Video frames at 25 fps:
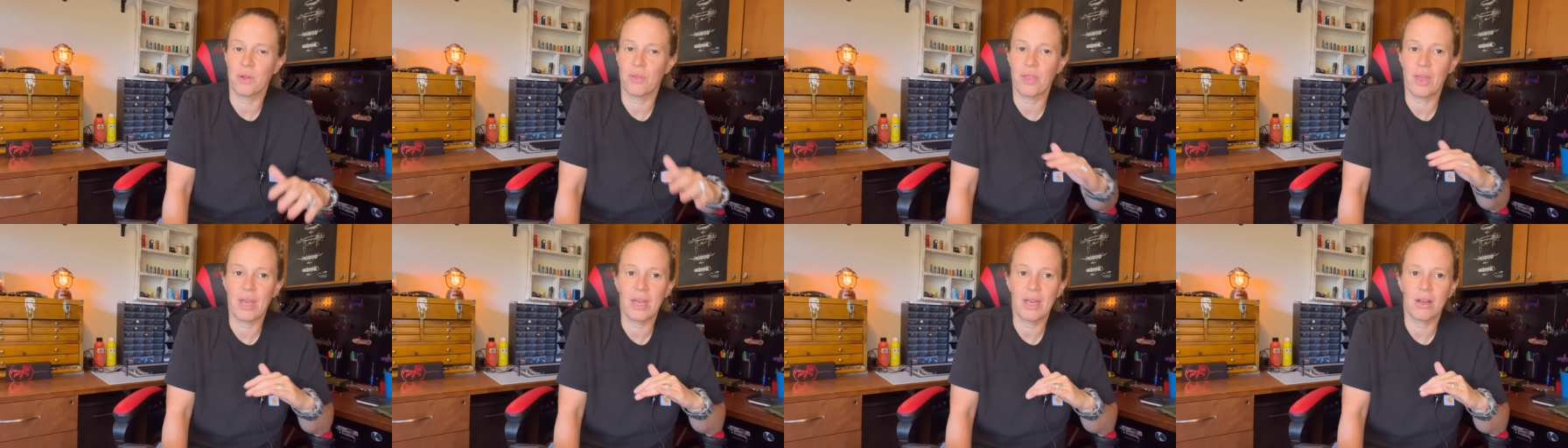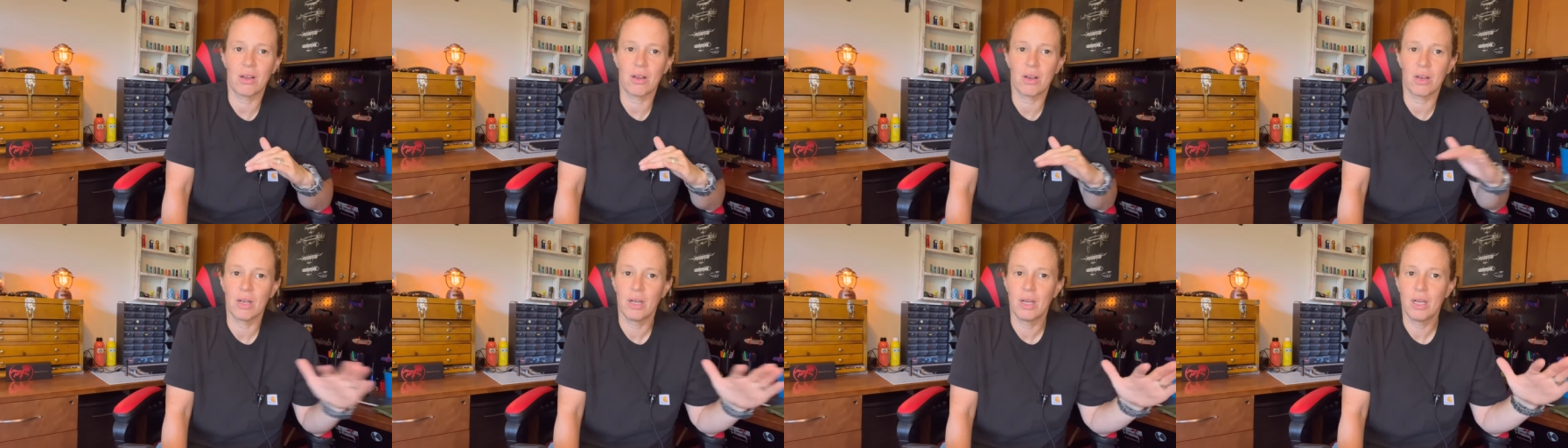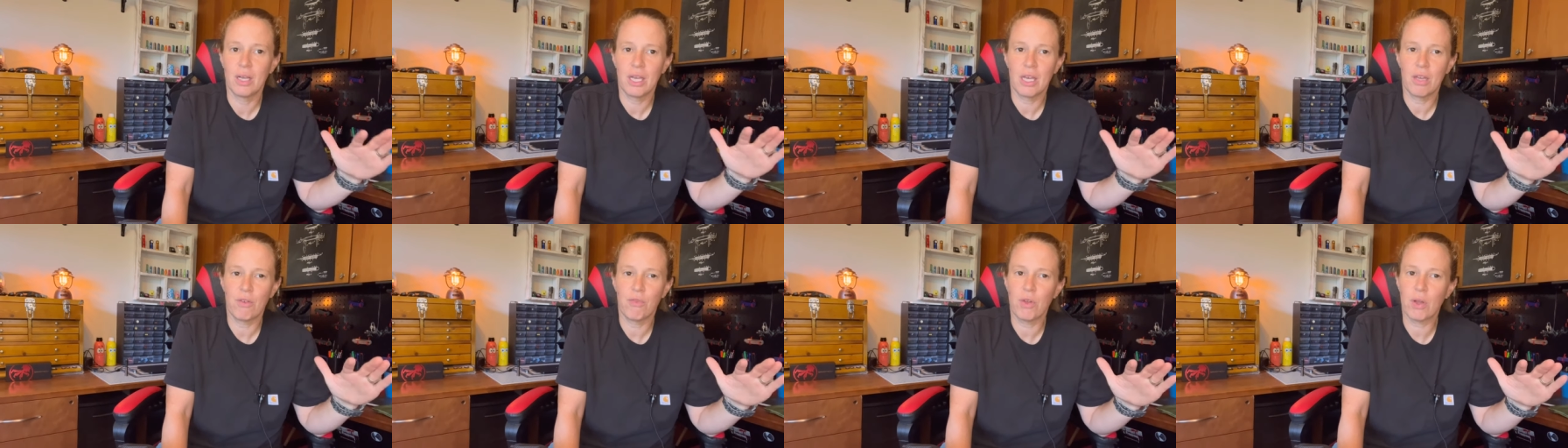They are,
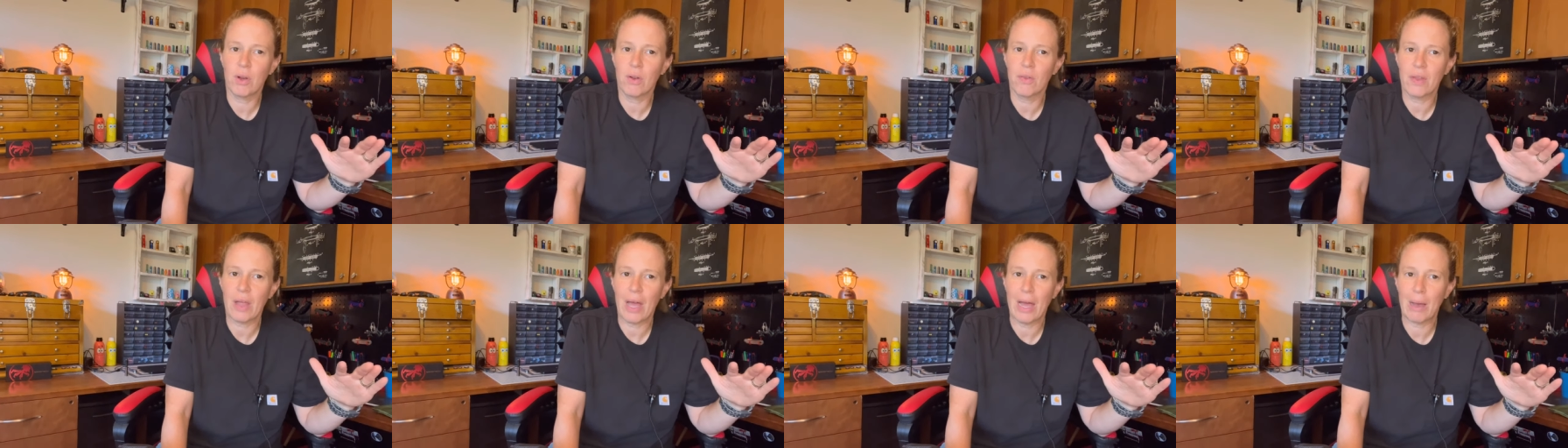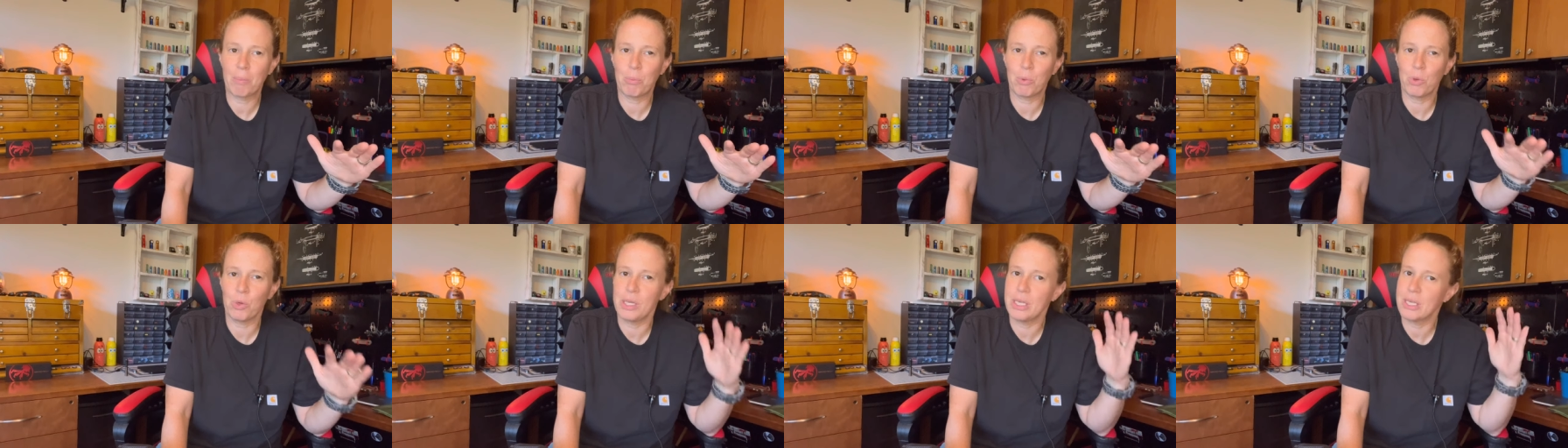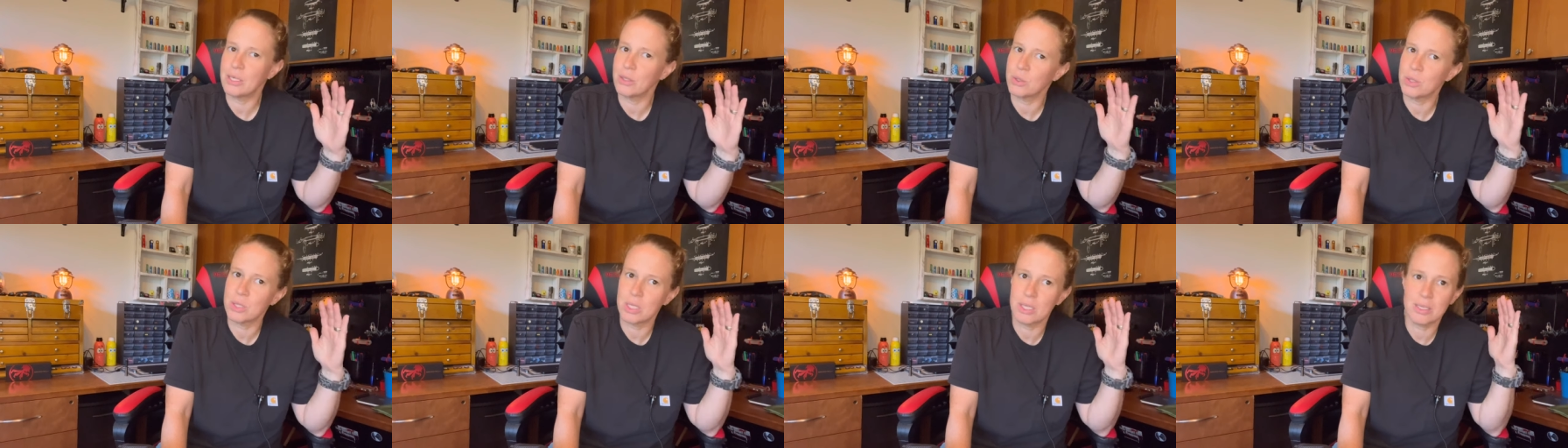if you're in the Apple
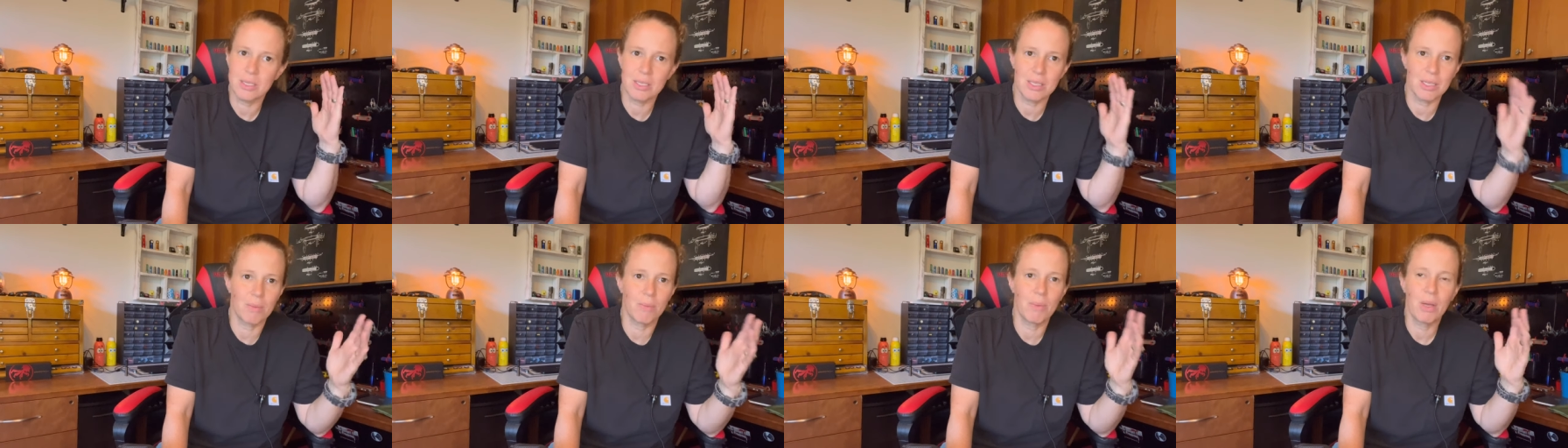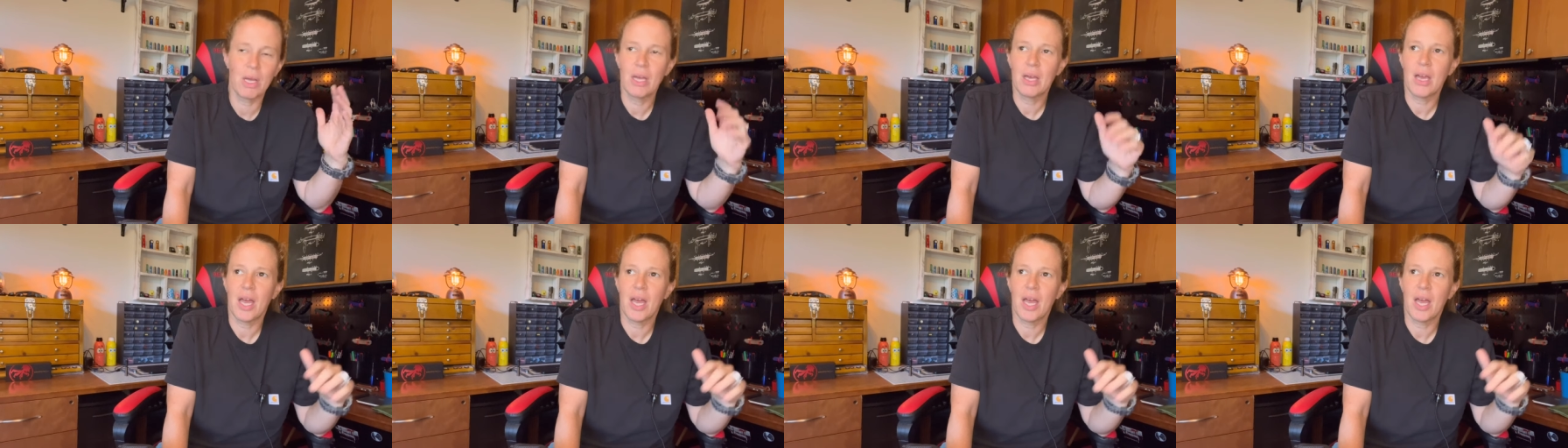ecosystem,